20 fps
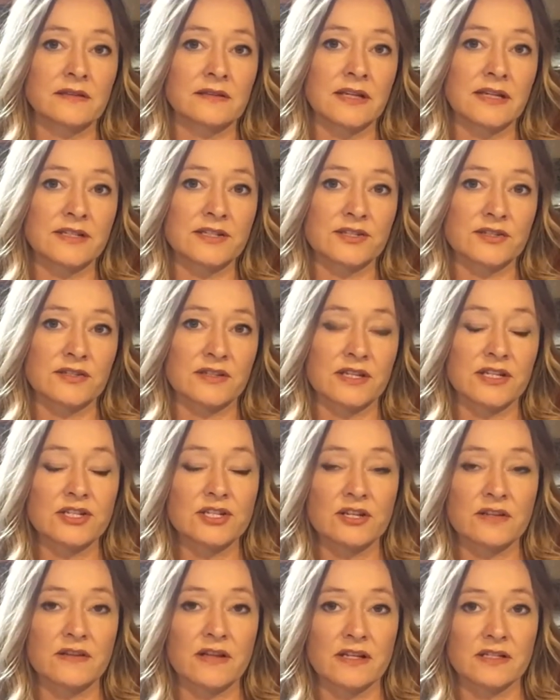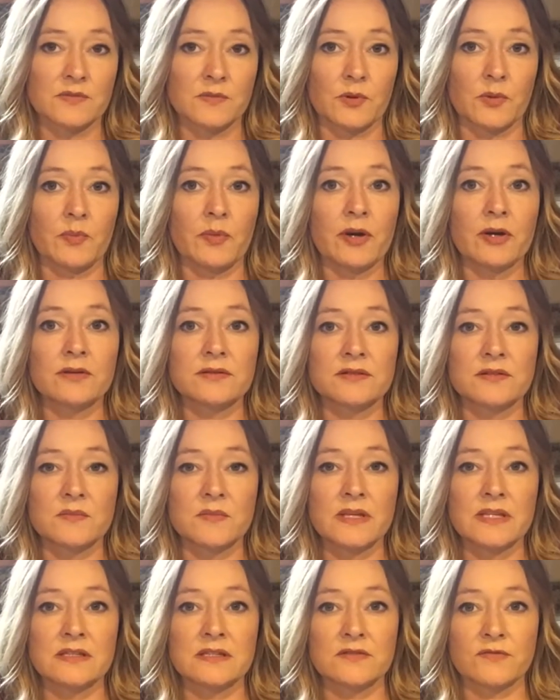legislation that's proposed
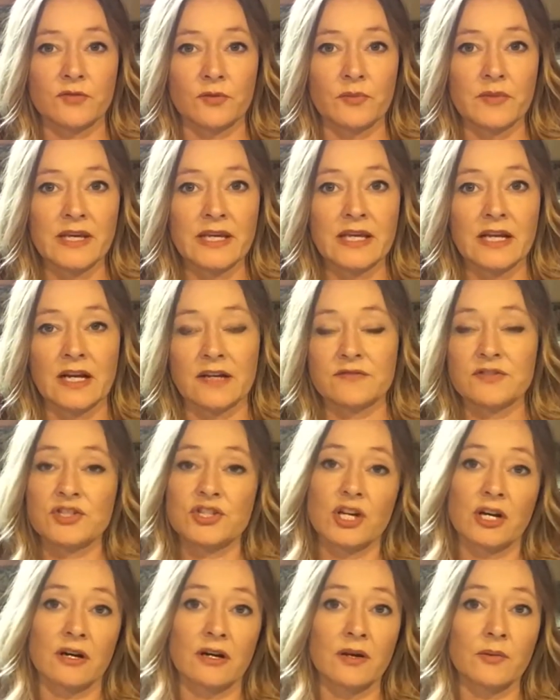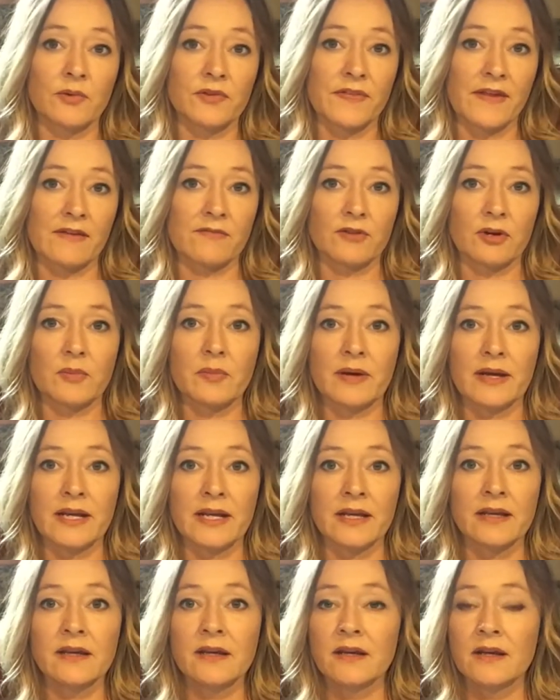means for me, and I've shared it with
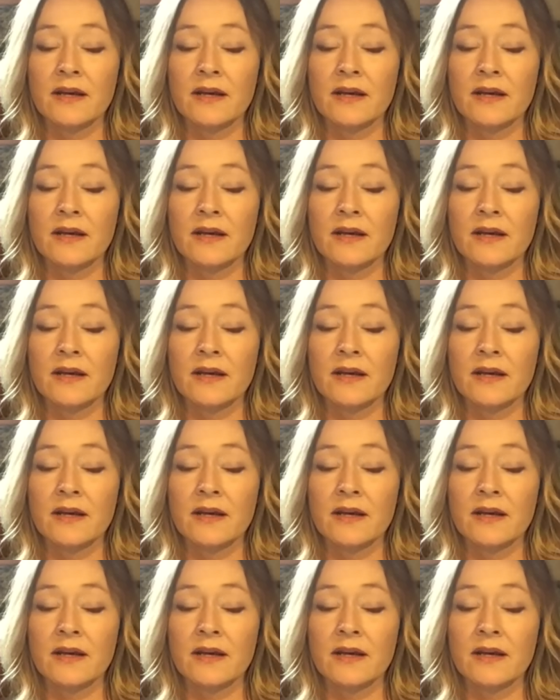everybody.